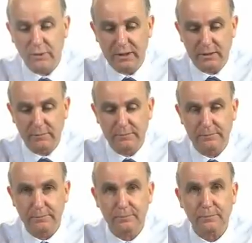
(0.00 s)
present.
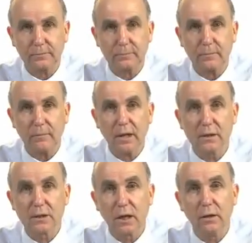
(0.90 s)

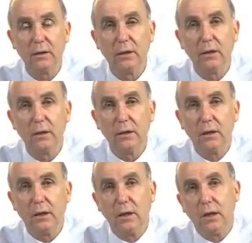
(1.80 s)
So
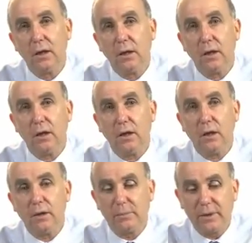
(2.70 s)

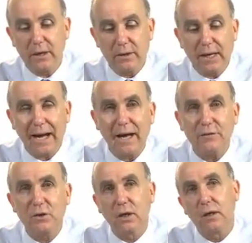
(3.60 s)
the period
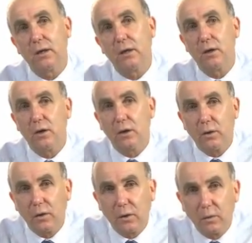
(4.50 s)
after
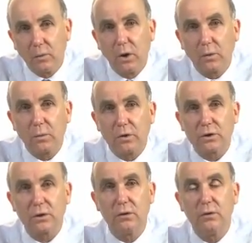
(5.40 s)
World War
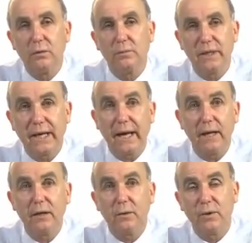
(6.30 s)
II
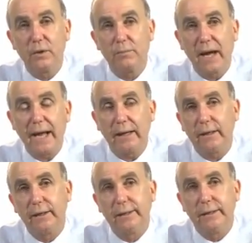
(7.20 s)
began with a bang
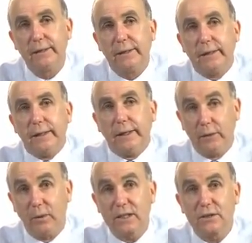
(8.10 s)

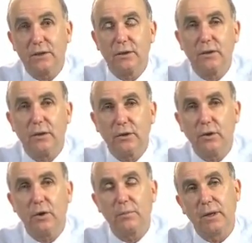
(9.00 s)
in Western
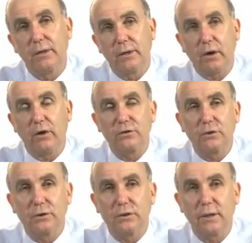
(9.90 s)
Europe and
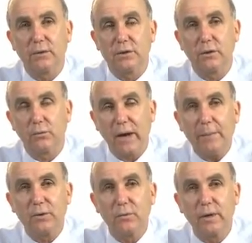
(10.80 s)
offshoots. There was
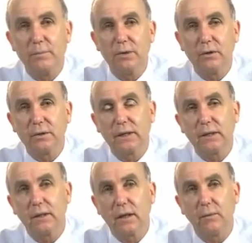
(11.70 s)
rapid
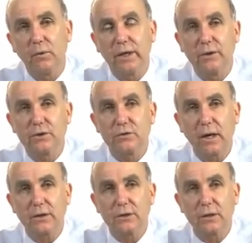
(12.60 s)
rebuilding,
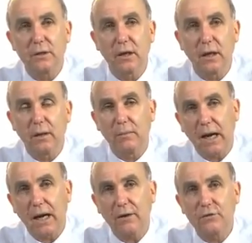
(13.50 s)
reconstruction
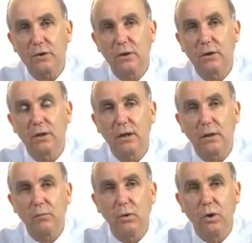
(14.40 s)
after
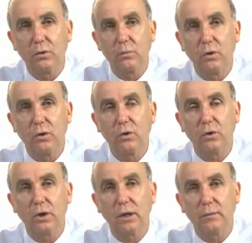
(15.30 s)
World War
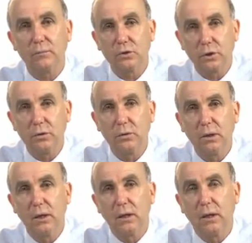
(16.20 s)
II
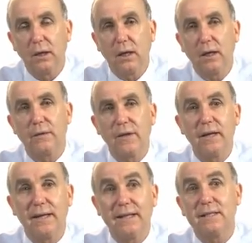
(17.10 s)

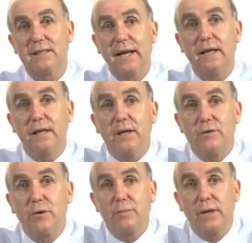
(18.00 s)
that extended
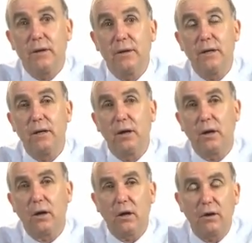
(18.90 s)
into a period
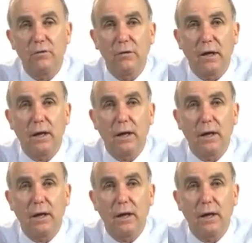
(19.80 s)
of